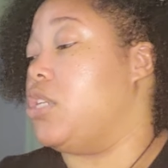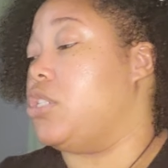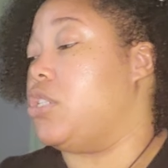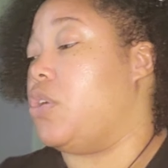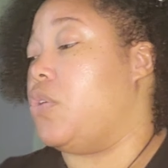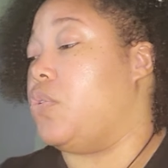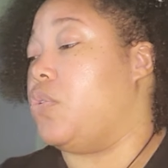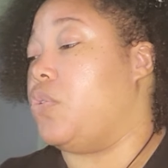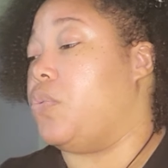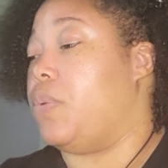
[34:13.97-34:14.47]

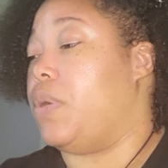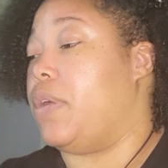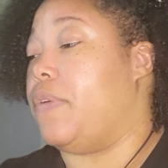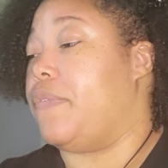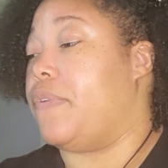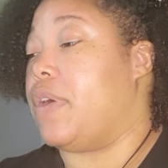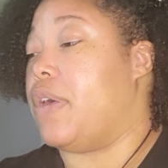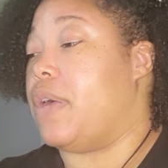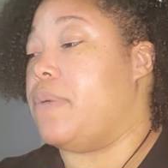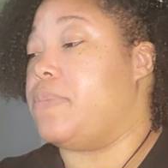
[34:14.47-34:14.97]
so three of
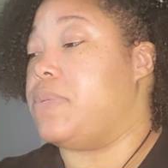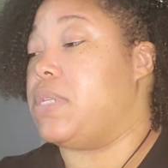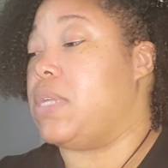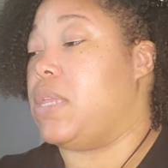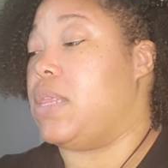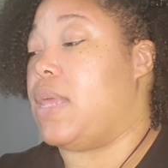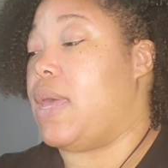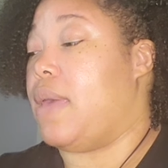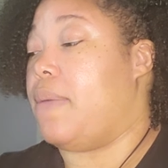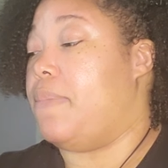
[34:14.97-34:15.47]
cups
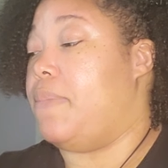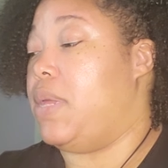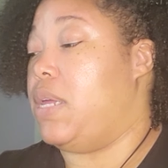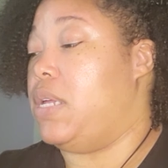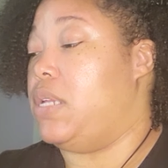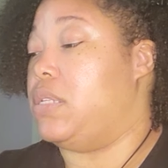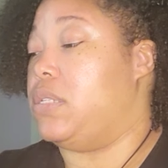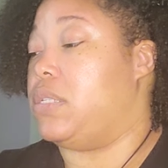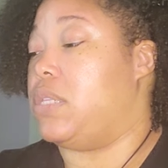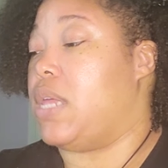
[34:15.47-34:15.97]
that
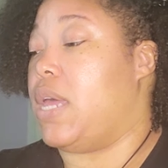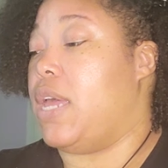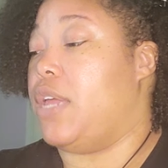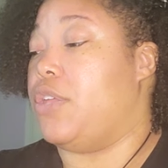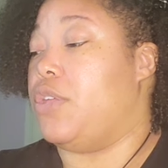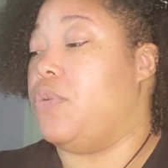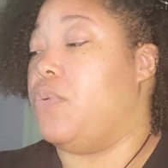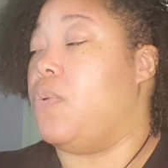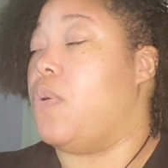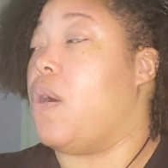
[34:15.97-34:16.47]
means that
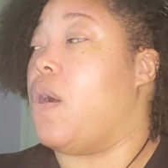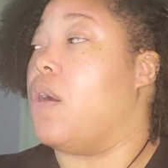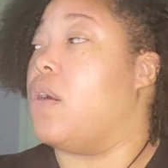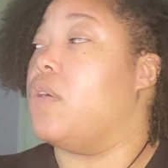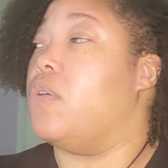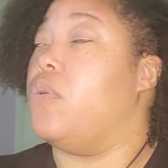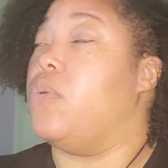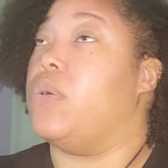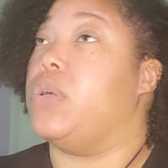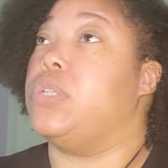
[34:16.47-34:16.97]
you are
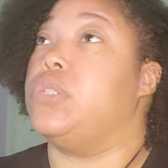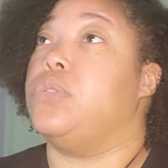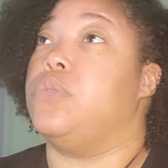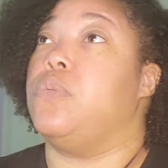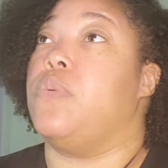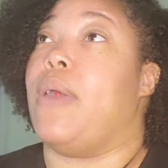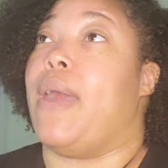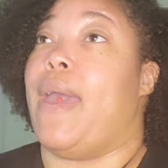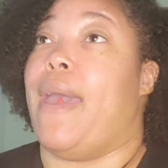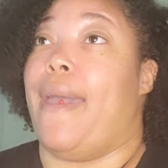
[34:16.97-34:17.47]
going to
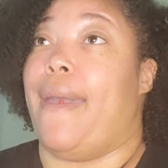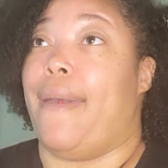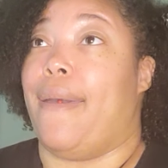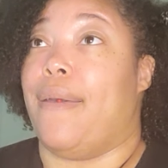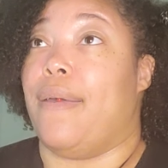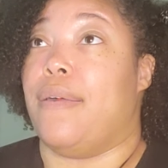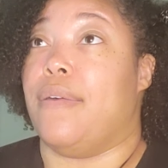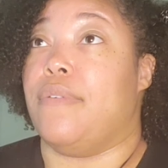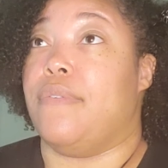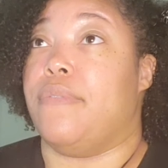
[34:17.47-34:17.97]

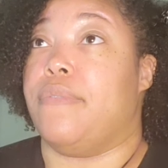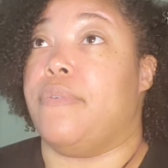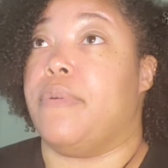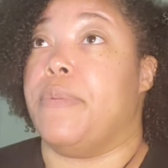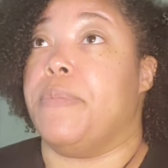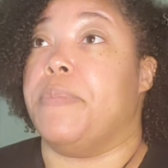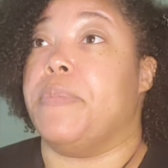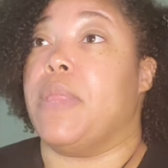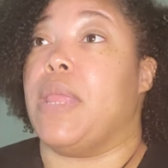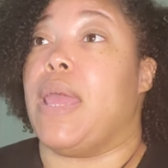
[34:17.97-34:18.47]
have
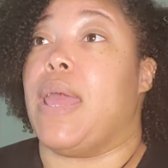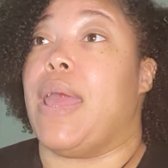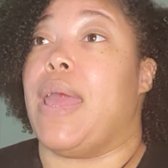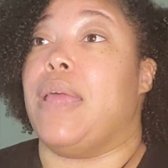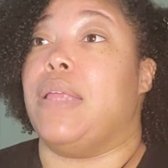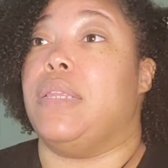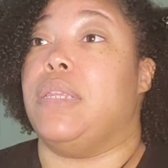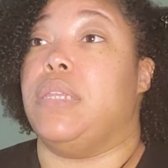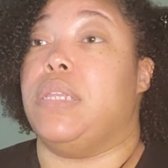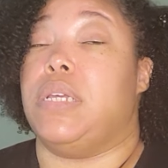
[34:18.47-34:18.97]

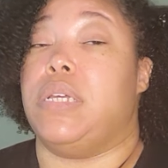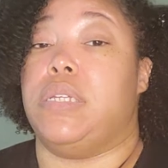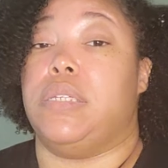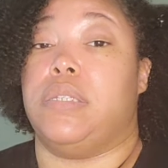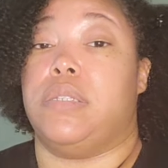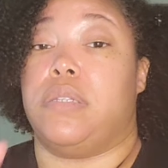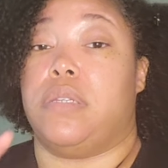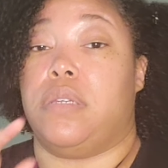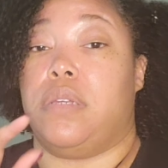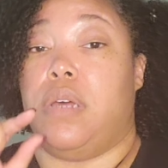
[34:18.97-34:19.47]
at
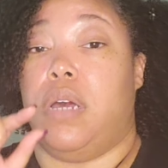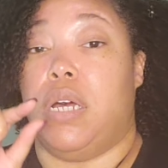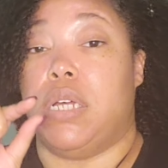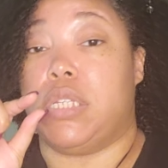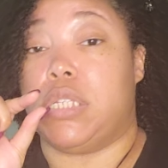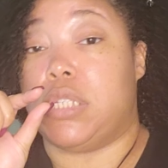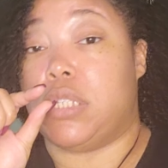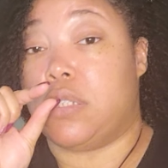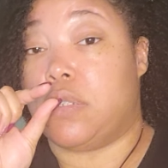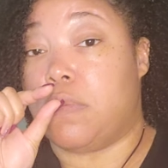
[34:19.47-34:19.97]
least a
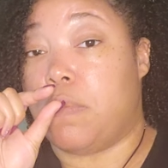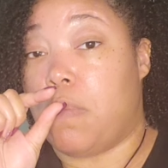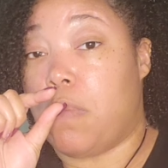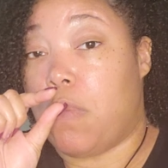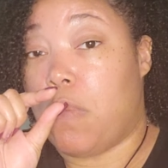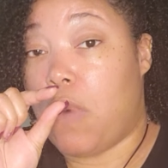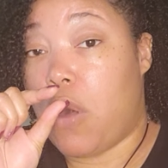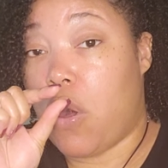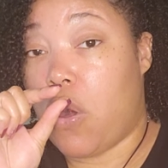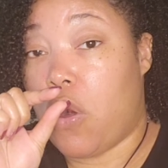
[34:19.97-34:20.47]

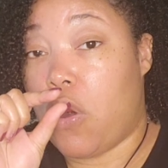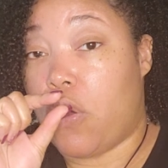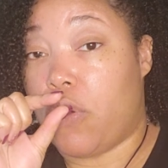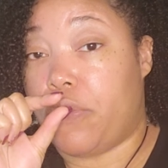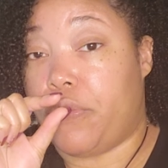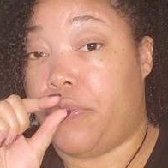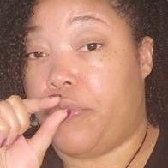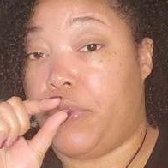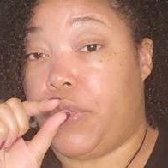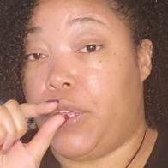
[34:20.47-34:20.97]
small
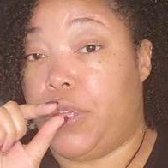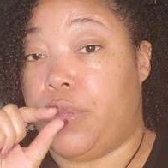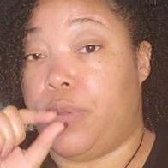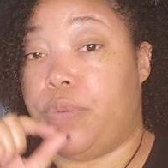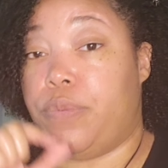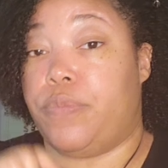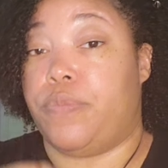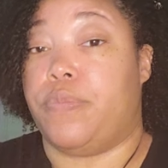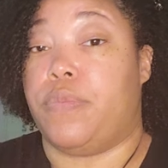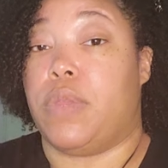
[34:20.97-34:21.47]
few
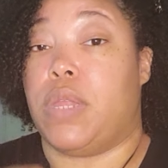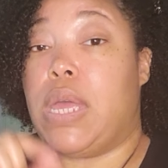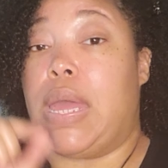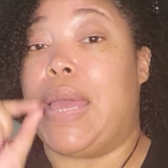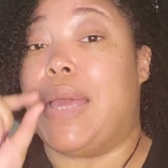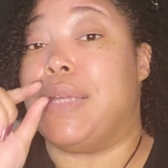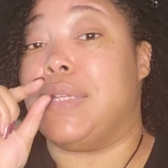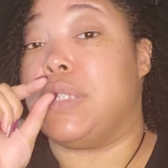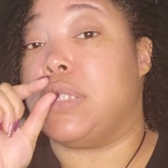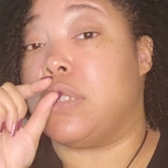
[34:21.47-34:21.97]

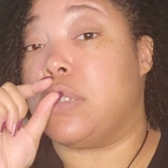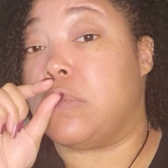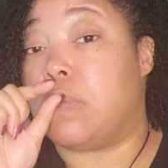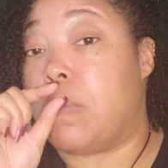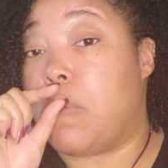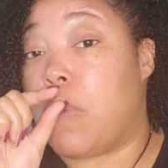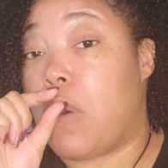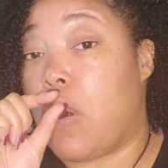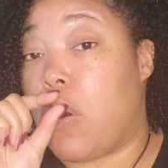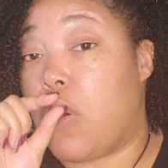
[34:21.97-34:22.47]
a
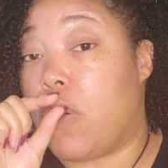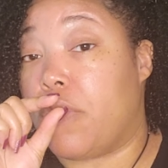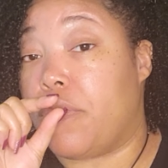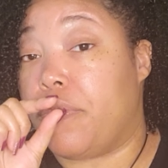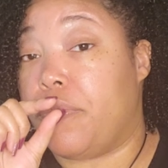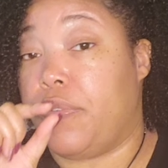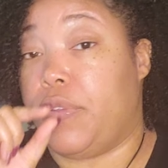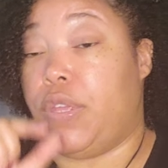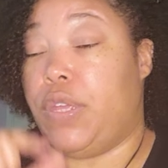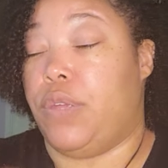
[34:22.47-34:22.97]
small
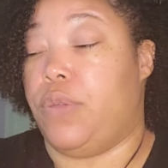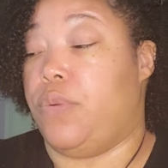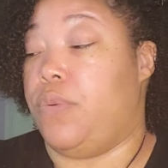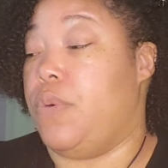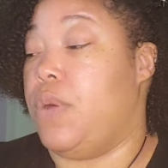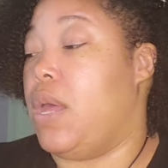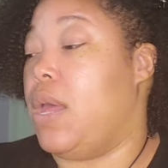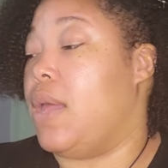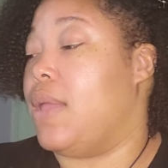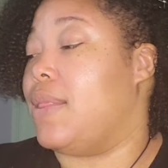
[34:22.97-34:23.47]
few
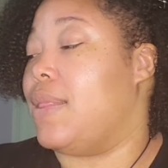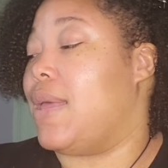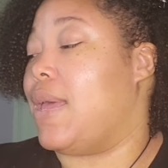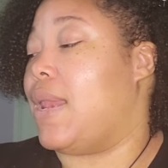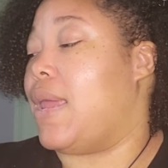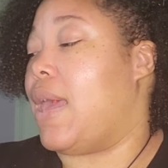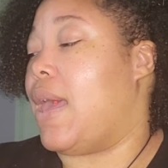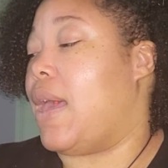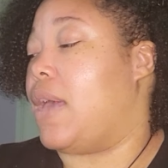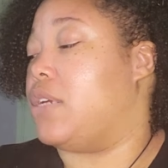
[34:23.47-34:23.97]

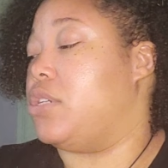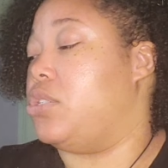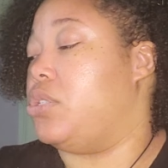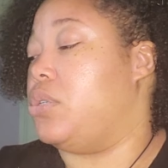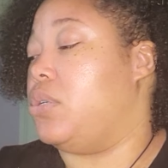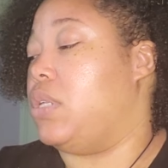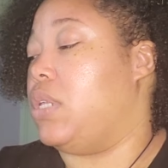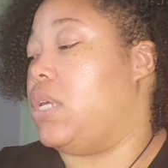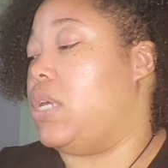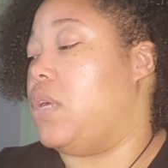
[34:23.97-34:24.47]
that
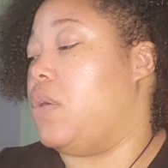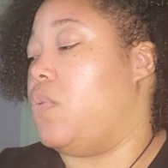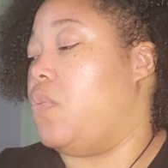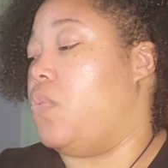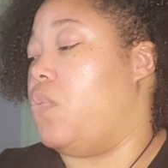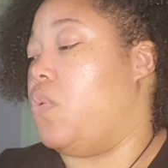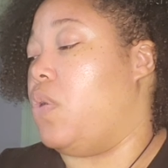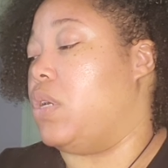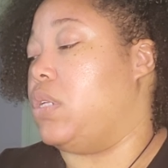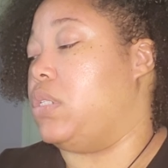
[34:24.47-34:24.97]
actually
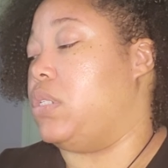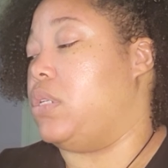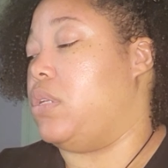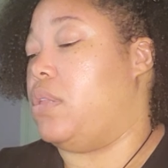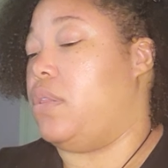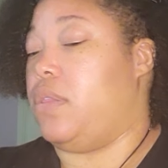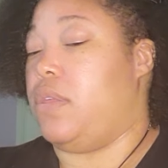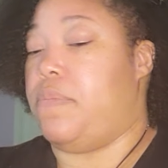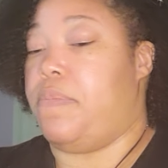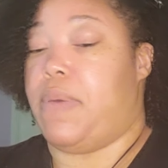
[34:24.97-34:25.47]
want
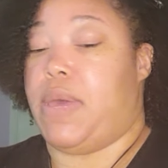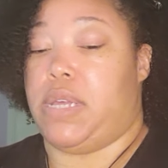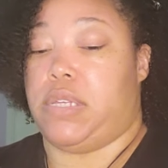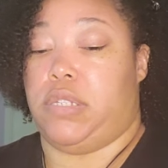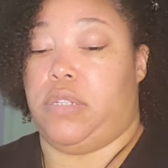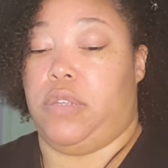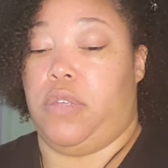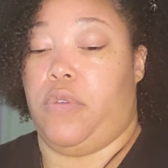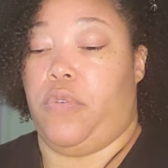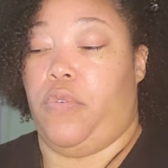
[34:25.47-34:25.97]
the
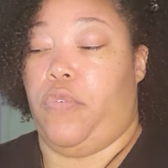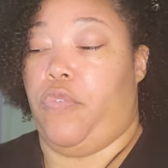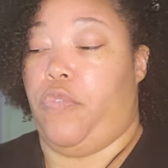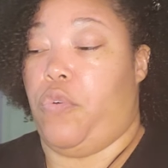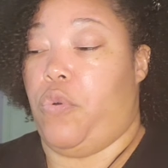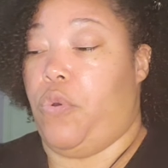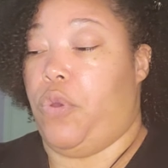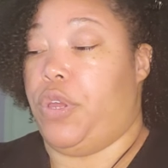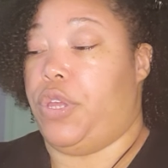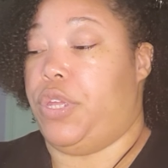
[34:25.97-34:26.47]
best
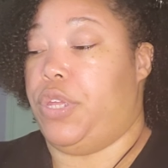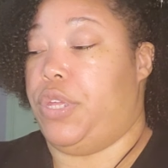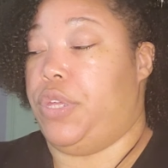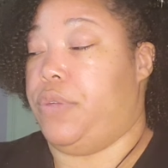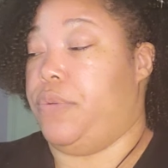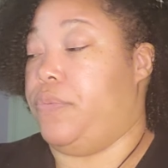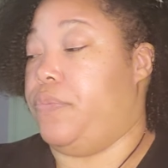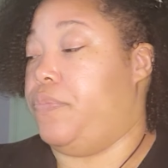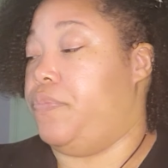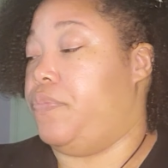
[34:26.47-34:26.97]
for you